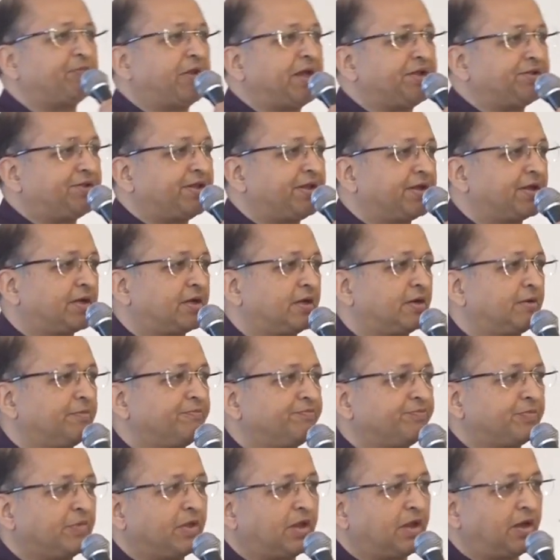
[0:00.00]
I think
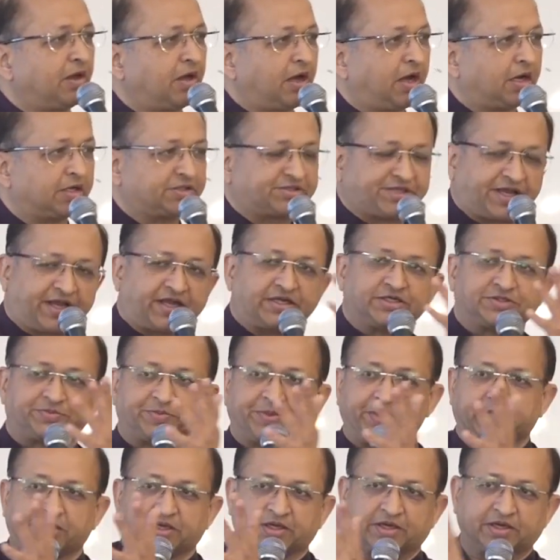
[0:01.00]
our second
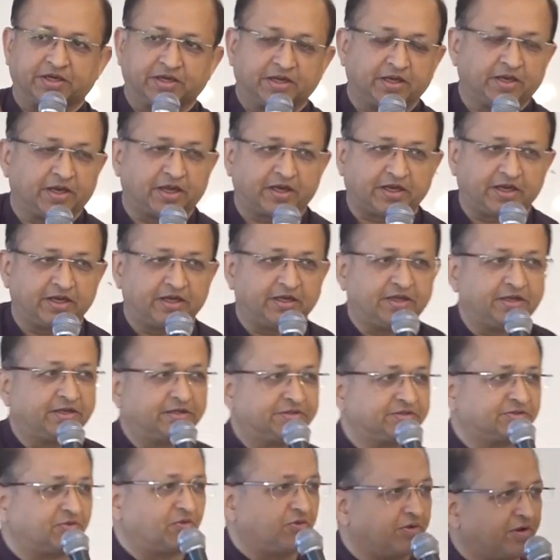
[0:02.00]
speaker, luckily,
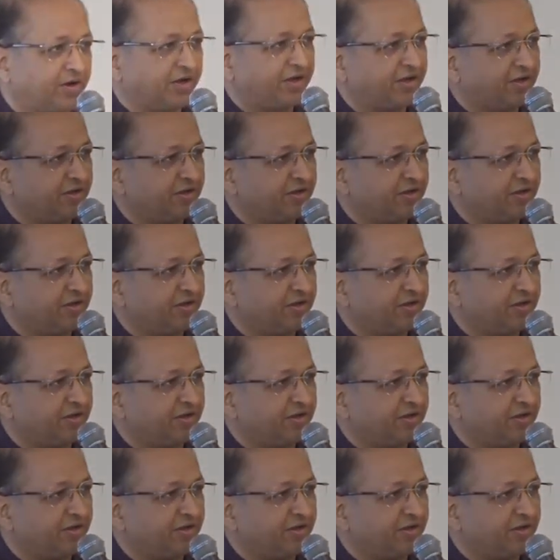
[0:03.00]
is already